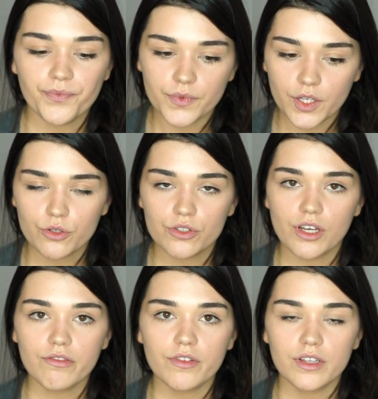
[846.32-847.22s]
you should
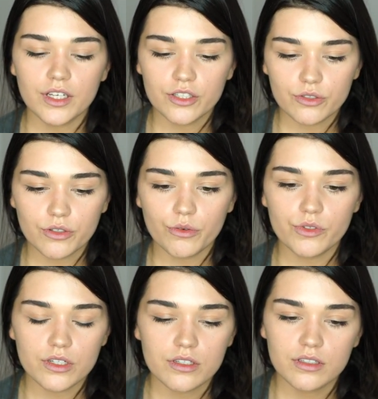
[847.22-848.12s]
definitely
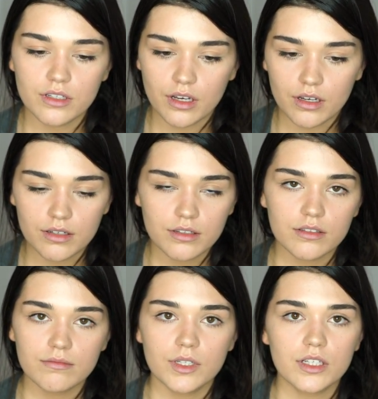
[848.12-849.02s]
just
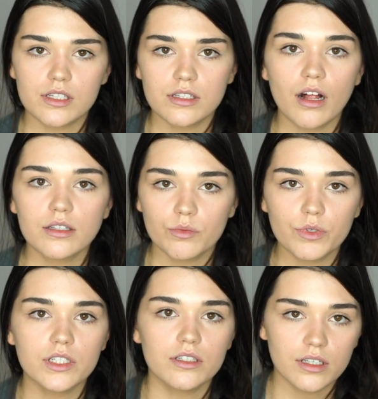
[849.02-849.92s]
consult
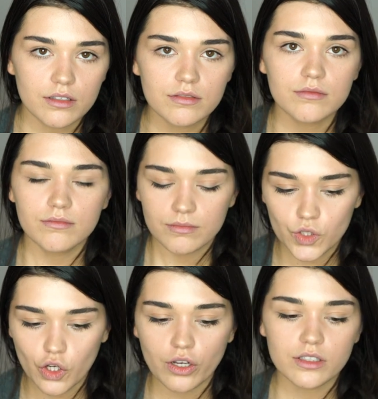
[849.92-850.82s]
with a
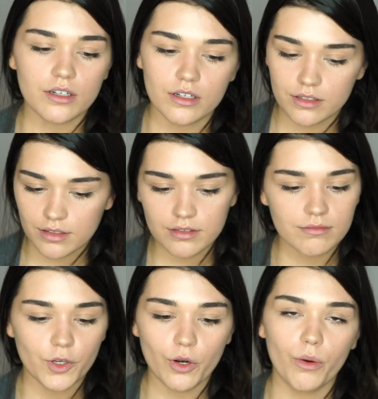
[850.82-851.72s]
doctor,
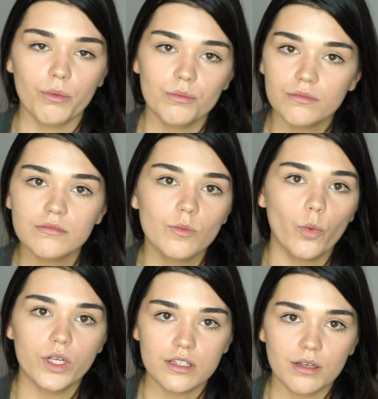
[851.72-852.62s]

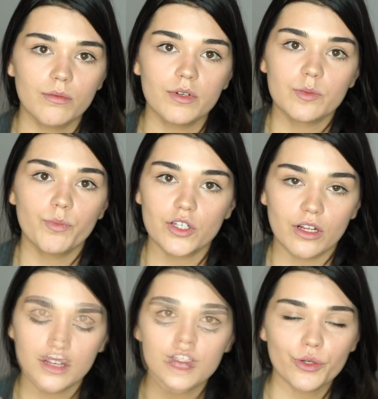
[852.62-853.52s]
with a
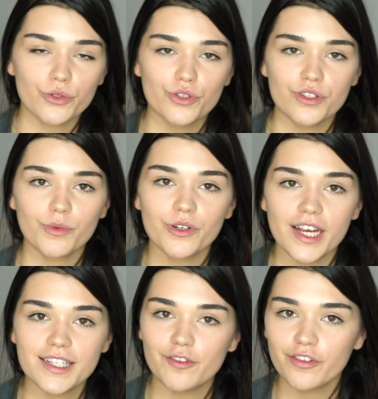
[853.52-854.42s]
specialist. So to
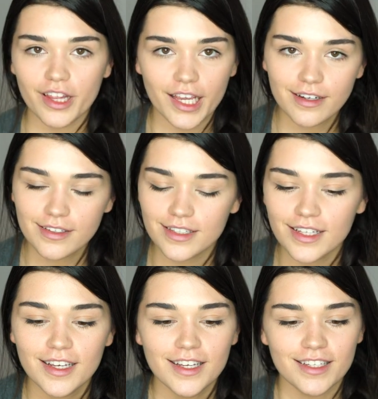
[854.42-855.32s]
summarize everything
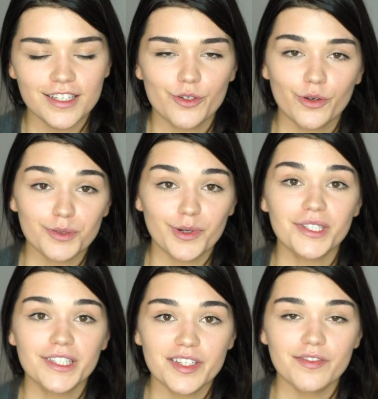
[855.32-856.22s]
that I talked about
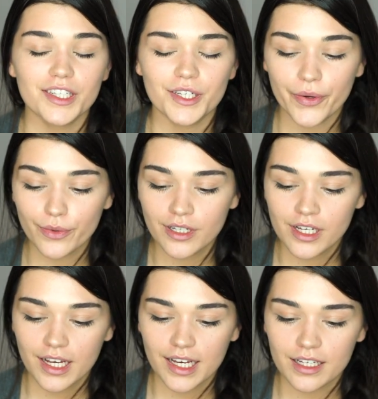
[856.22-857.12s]
in this video,
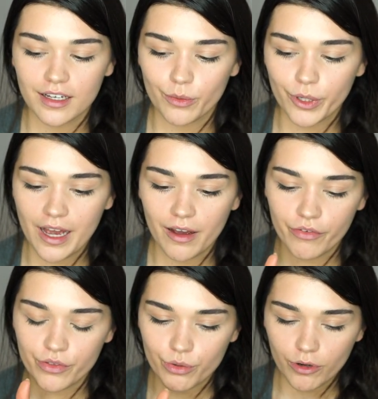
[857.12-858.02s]
we
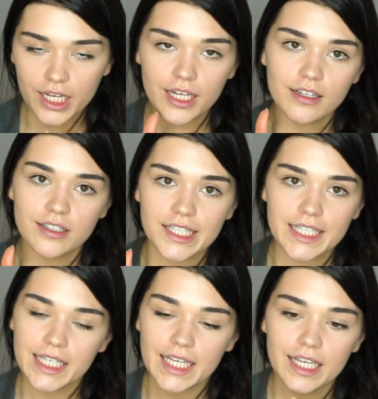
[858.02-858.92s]
have 3
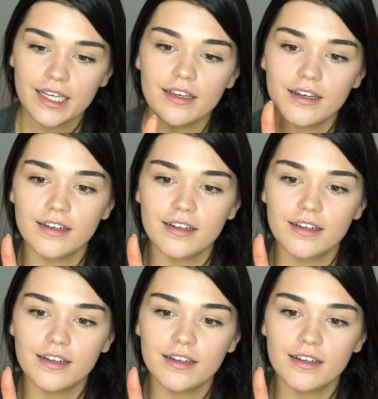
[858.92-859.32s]
key